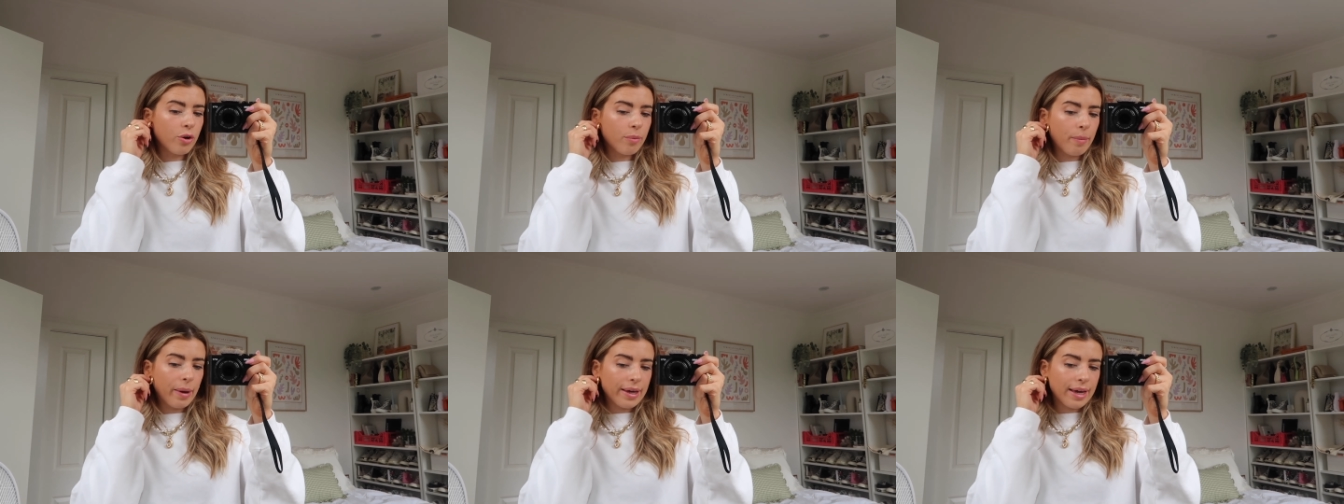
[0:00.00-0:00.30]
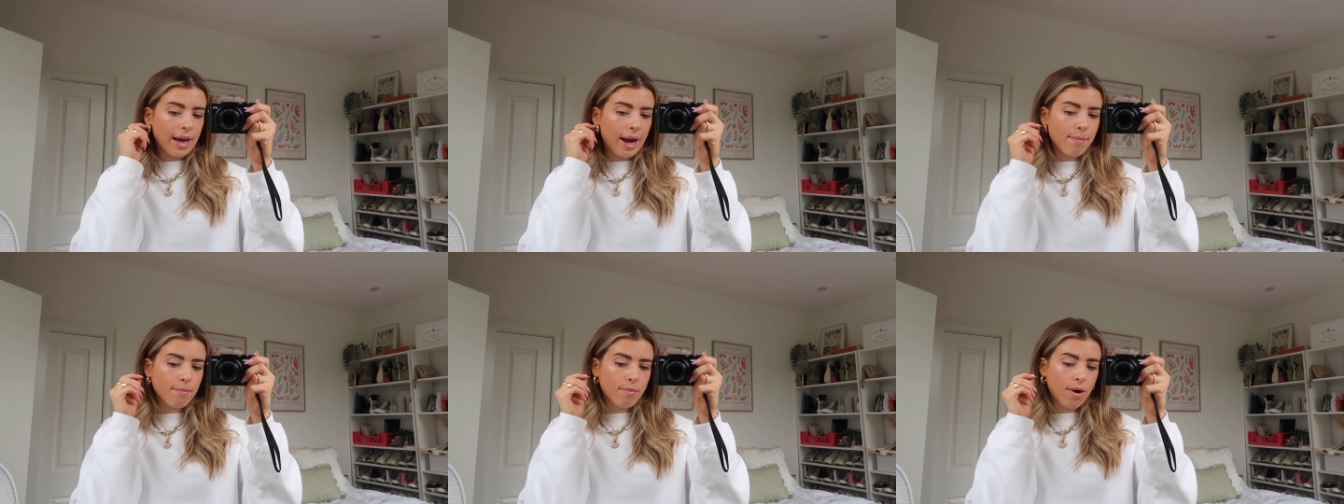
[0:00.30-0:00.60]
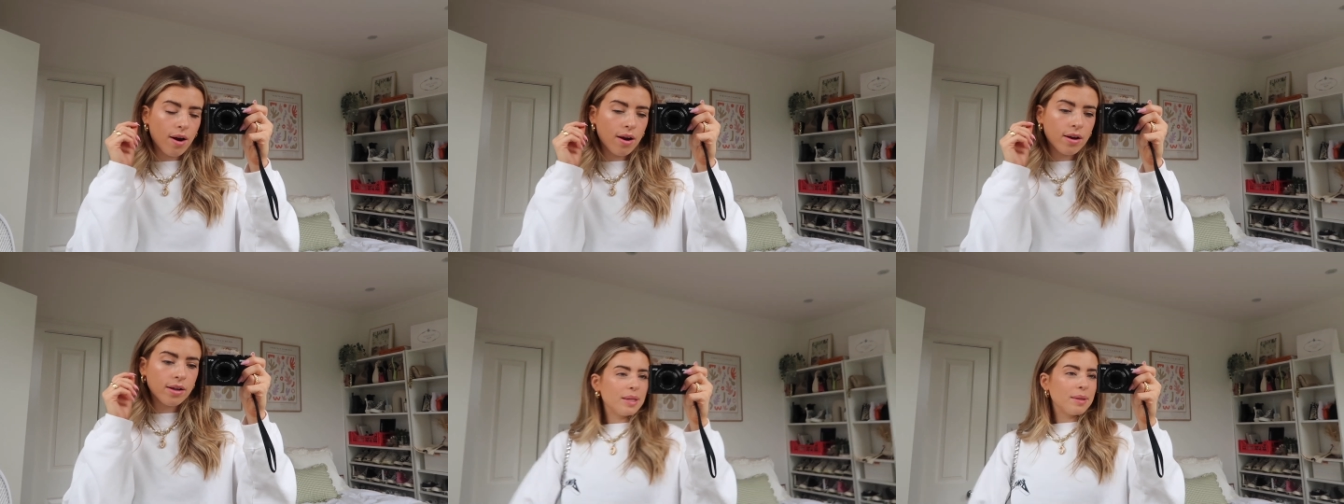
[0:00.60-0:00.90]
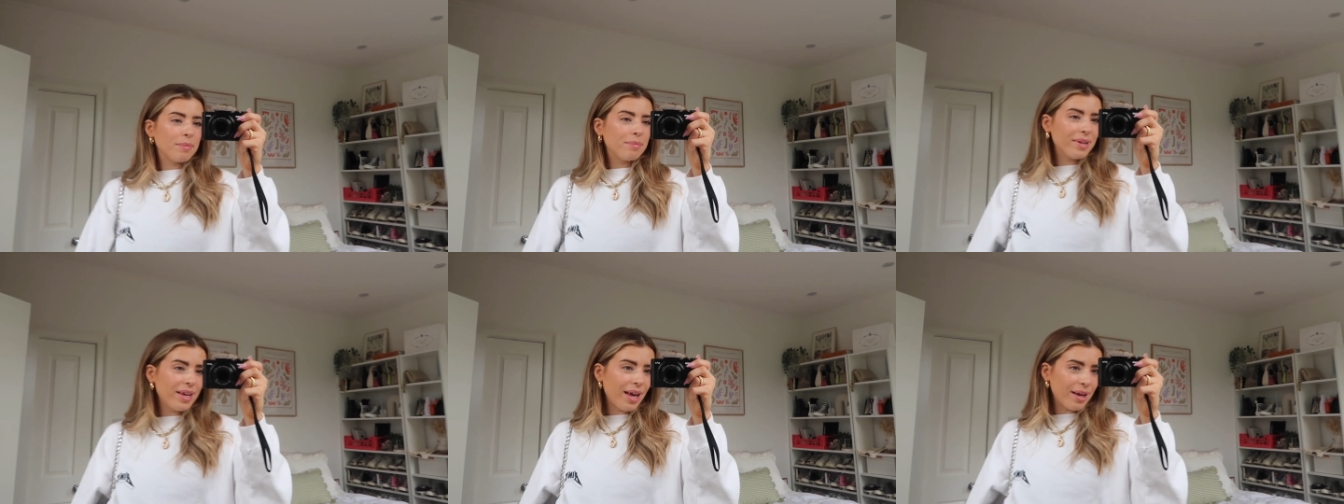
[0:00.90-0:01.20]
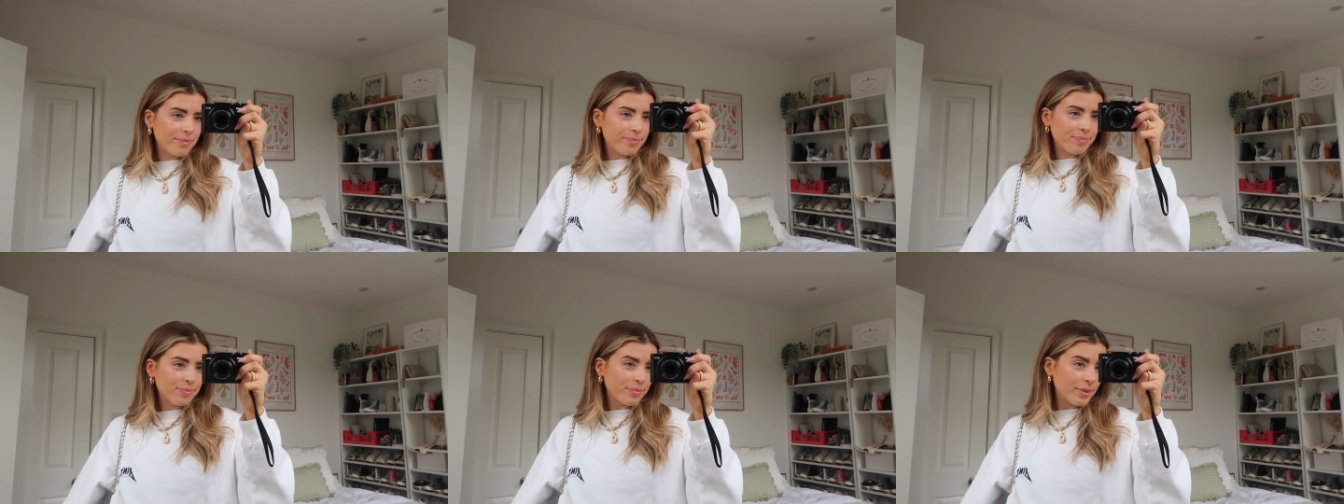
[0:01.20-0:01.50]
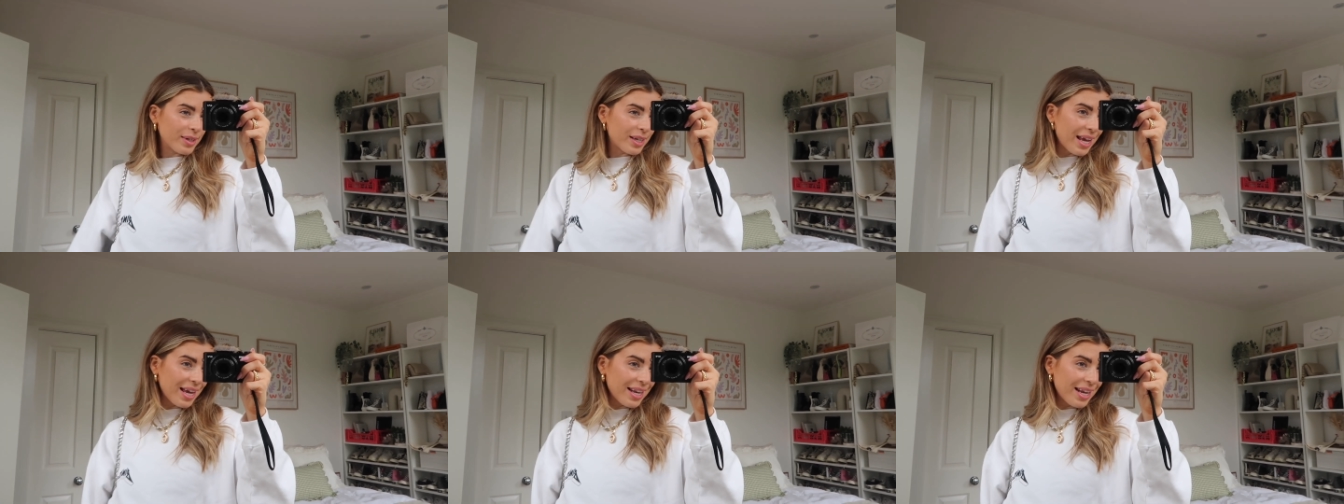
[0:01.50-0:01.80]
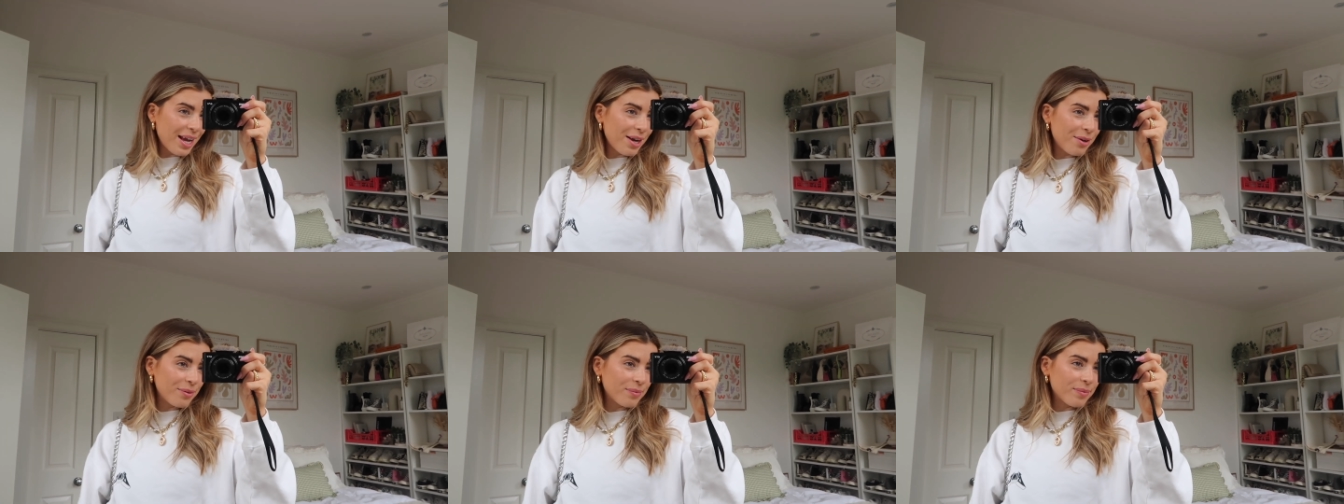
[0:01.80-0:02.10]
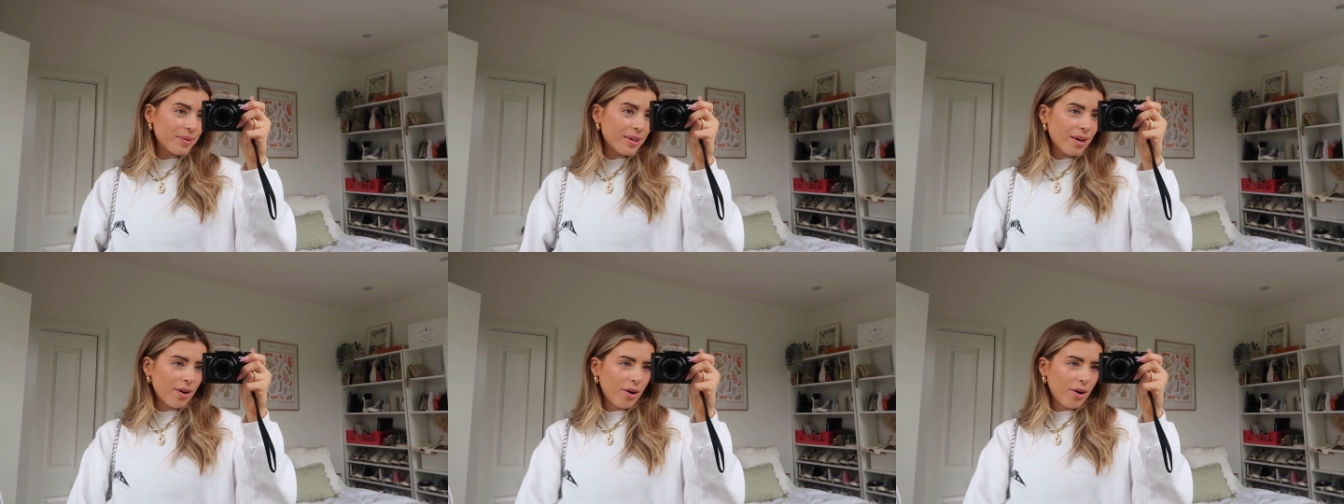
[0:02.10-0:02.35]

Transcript: on my camera, but yeah, we're gonna head out.